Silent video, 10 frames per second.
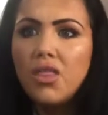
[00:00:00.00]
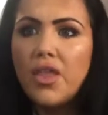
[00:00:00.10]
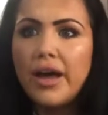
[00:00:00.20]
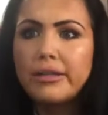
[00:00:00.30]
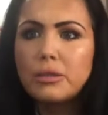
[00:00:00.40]

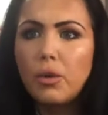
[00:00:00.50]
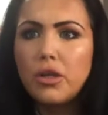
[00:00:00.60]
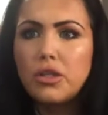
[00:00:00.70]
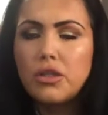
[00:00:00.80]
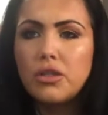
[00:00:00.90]
That is
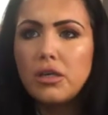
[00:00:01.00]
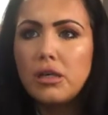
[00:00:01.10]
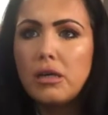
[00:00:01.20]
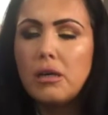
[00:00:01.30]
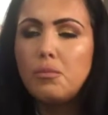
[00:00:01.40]
what
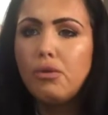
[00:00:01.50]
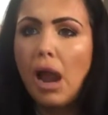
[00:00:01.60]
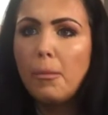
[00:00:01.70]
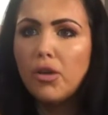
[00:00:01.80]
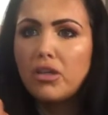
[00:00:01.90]
the
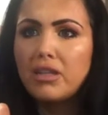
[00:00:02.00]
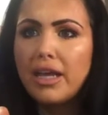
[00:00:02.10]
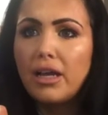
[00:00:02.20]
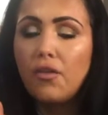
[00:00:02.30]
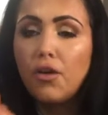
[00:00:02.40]
primer looks
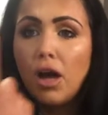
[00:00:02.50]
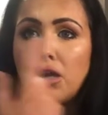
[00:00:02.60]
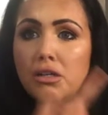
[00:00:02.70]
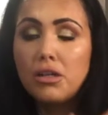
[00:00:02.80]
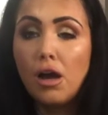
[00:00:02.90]
like. I've
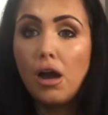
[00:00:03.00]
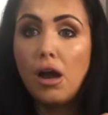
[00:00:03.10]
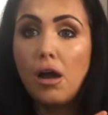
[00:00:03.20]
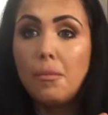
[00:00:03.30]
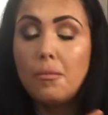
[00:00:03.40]
got
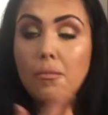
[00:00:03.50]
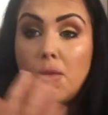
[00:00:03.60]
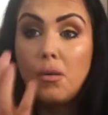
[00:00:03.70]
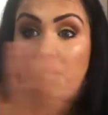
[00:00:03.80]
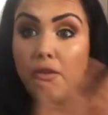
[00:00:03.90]

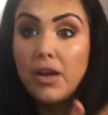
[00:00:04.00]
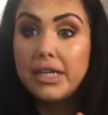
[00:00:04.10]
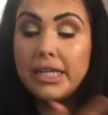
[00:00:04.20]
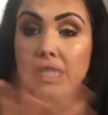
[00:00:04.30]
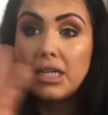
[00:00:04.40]
the
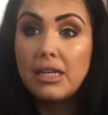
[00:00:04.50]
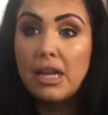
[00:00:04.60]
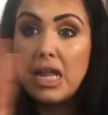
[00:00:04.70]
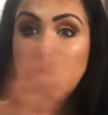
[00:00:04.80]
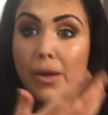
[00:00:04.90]

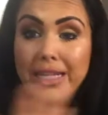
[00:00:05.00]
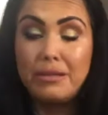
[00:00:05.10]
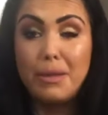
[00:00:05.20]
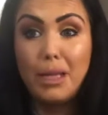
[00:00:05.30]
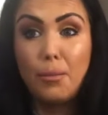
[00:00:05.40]
foundation and the
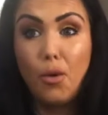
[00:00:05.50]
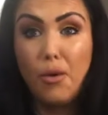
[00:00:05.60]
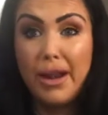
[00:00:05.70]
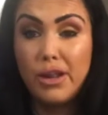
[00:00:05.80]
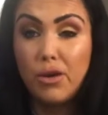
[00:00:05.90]
rest of makeup
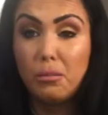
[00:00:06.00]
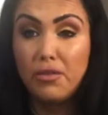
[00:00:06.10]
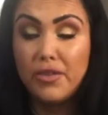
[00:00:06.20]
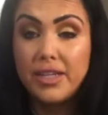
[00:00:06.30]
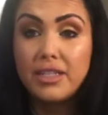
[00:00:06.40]
already on
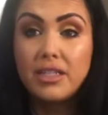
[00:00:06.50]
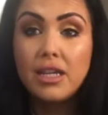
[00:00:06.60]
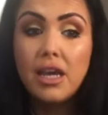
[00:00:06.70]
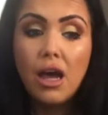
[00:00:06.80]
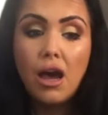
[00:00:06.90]
my face.
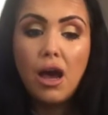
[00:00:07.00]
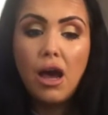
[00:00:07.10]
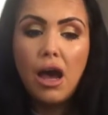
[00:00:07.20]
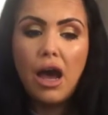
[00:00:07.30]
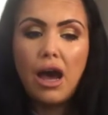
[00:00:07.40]

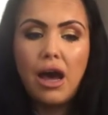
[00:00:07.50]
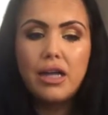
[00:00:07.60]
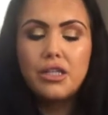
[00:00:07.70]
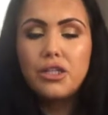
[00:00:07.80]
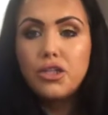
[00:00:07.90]

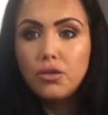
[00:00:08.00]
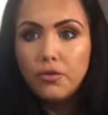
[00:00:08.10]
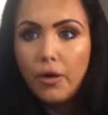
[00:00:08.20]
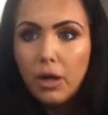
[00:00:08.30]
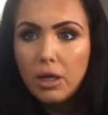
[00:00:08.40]
And so
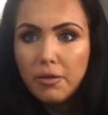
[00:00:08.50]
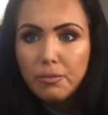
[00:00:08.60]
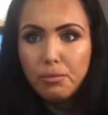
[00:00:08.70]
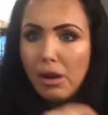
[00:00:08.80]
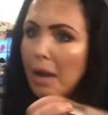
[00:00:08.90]
far the
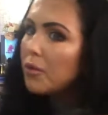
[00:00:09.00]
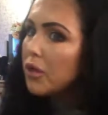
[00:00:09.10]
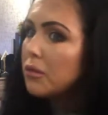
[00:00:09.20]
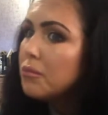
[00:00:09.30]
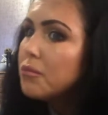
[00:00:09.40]

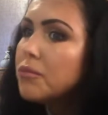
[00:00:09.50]
primer